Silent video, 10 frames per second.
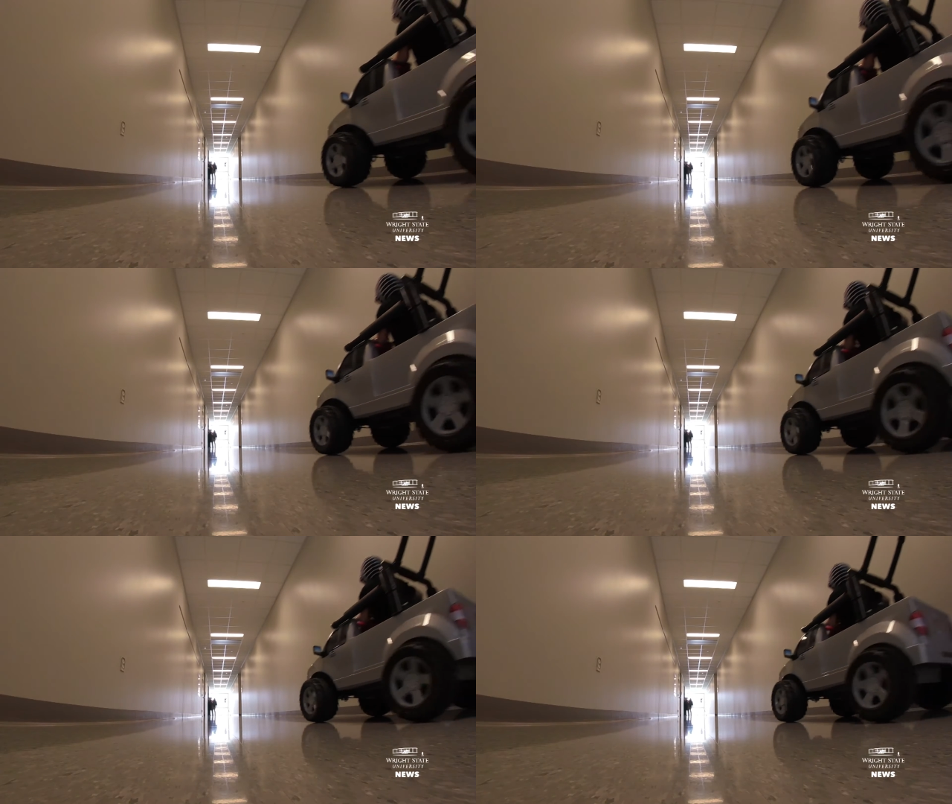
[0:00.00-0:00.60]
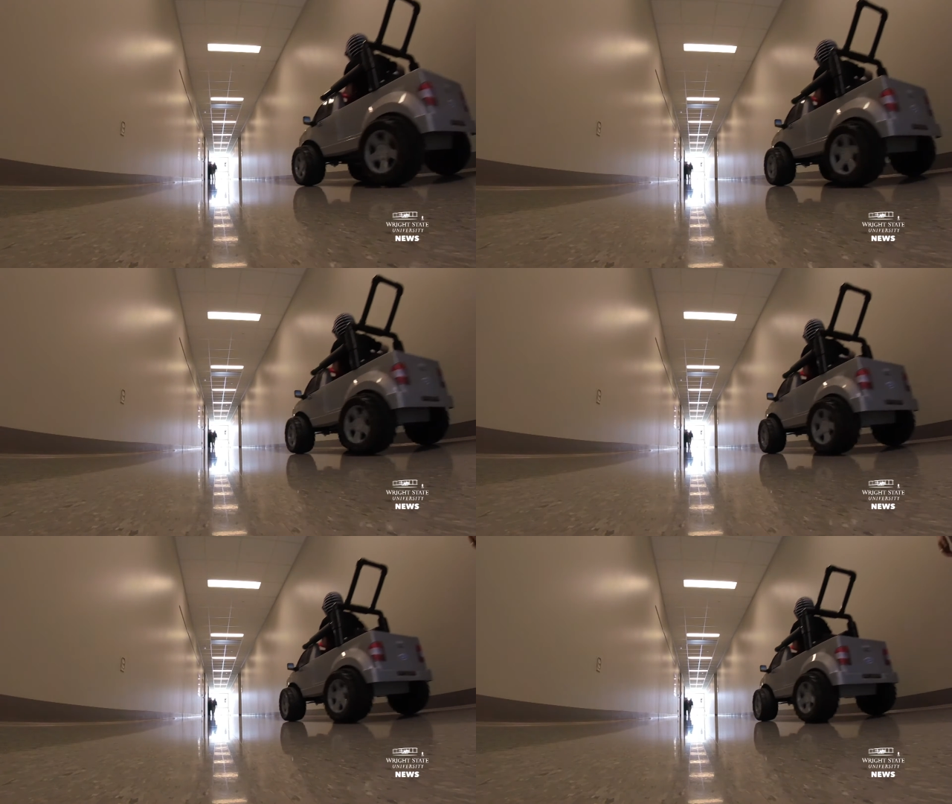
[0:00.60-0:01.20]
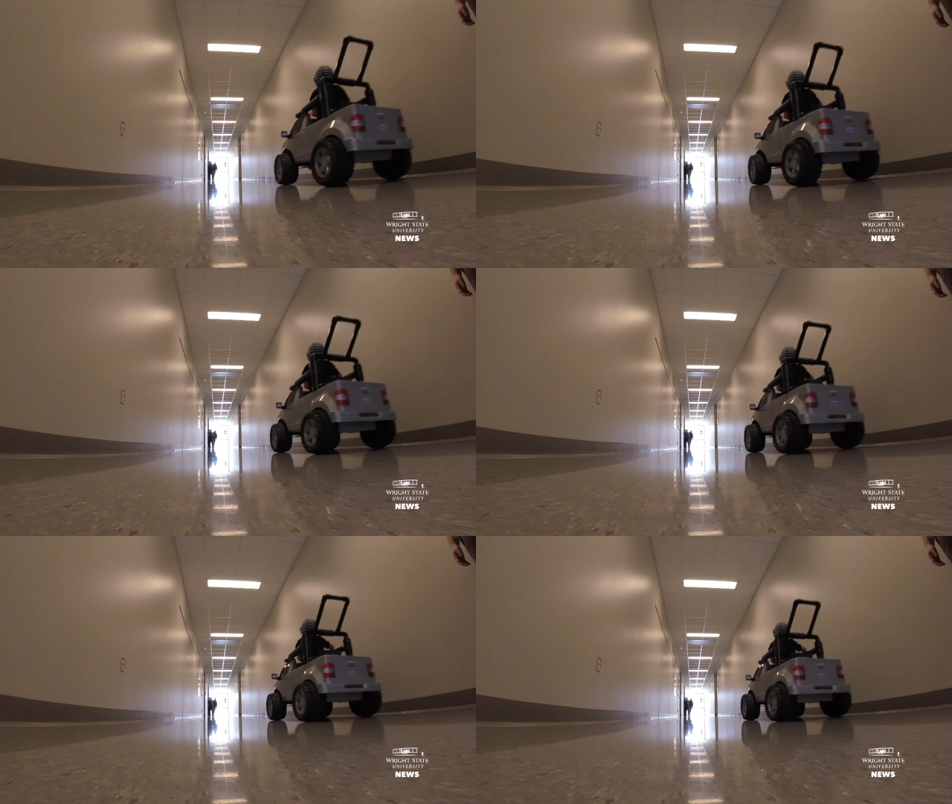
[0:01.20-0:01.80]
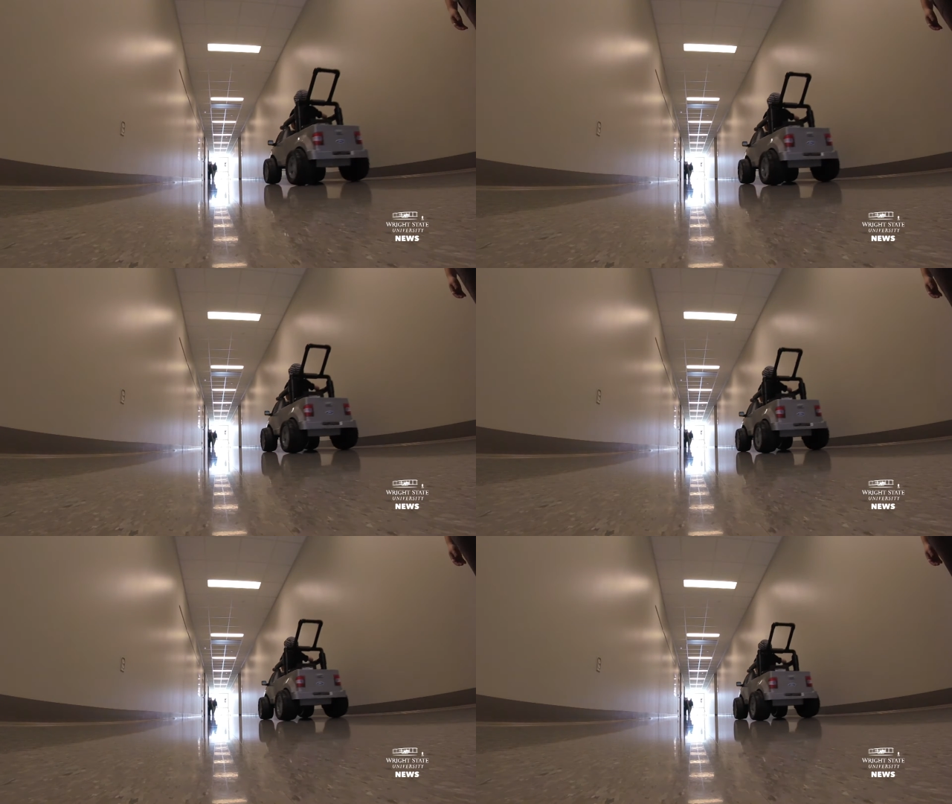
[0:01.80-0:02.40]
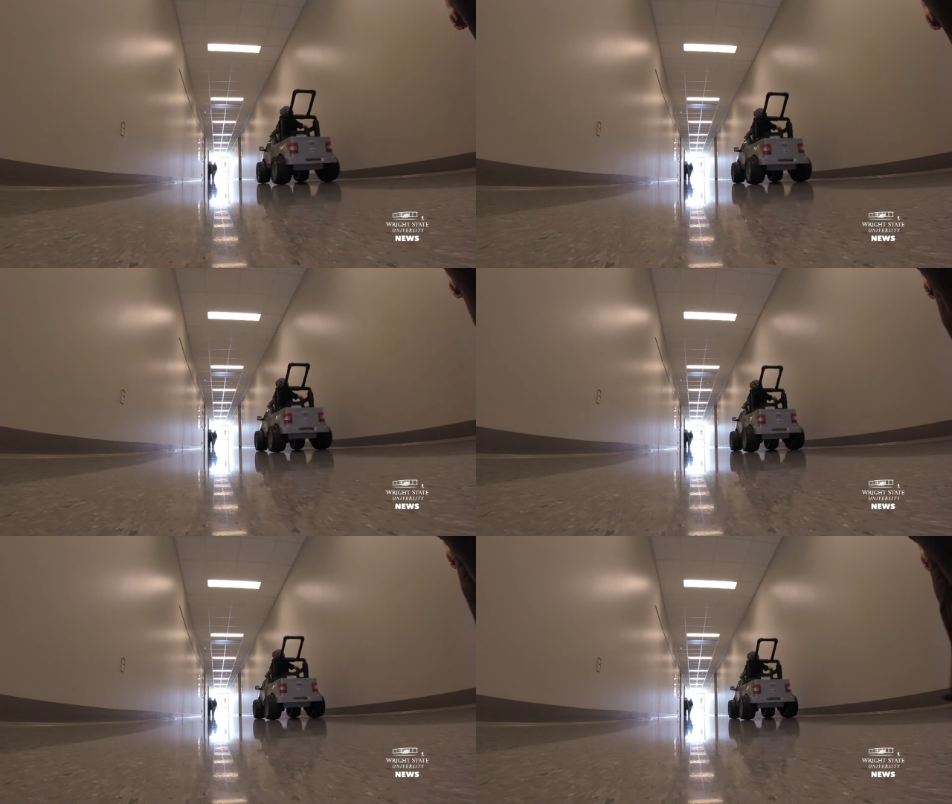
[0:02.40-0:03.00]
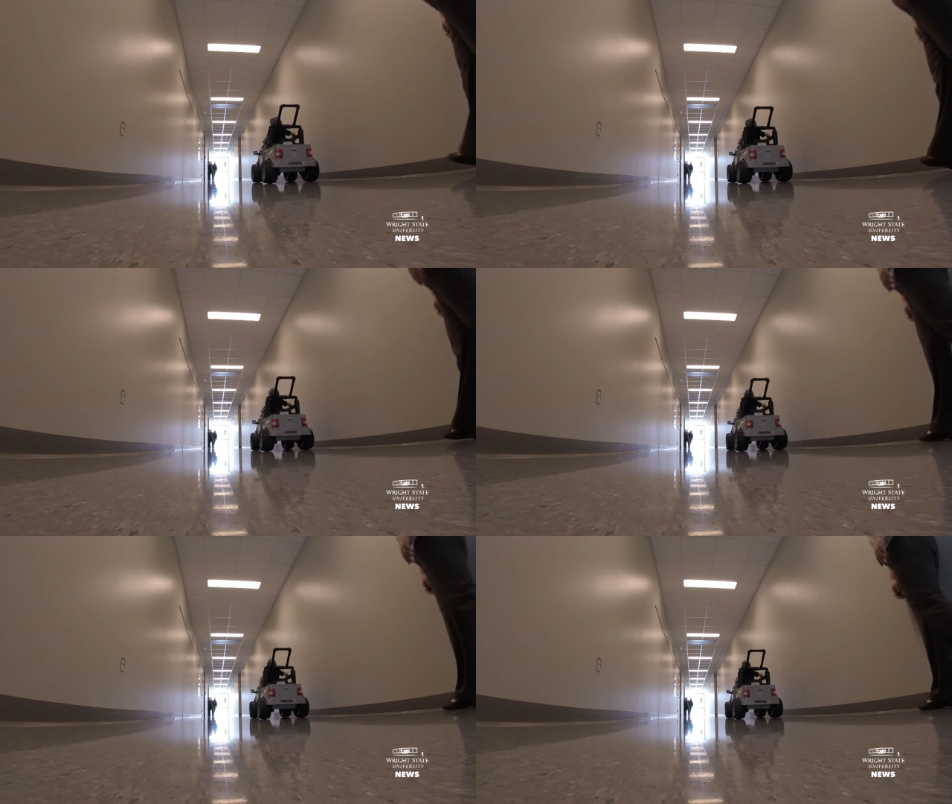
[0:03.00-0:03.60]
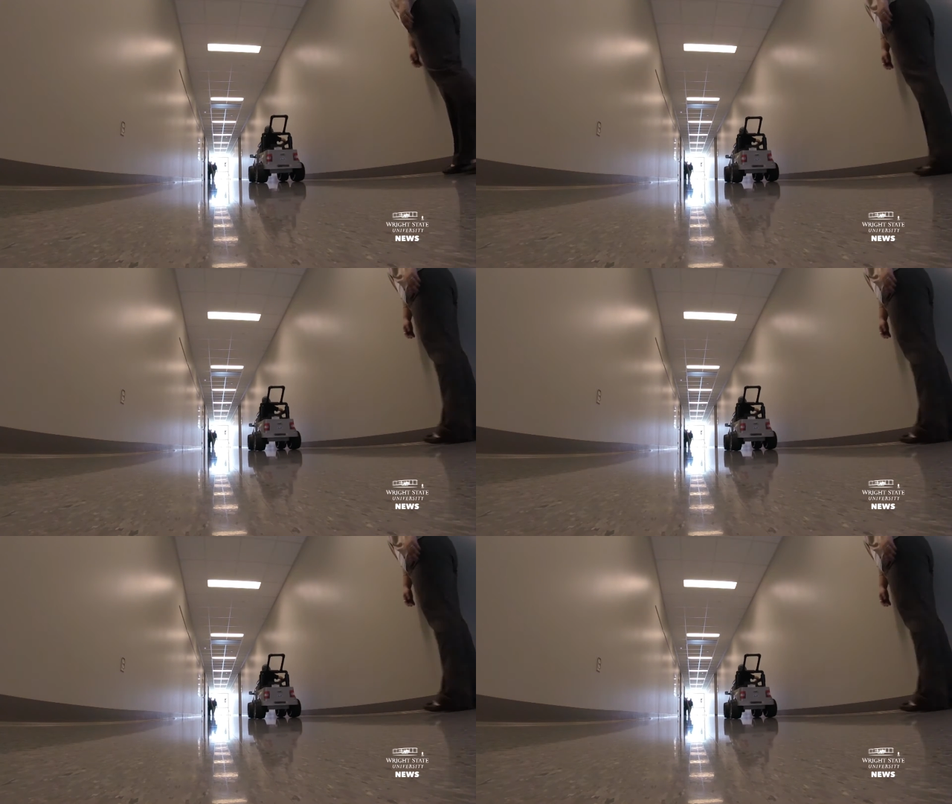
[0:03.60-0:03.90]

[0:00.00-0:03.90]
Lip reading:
Nobody's mouth can be seen.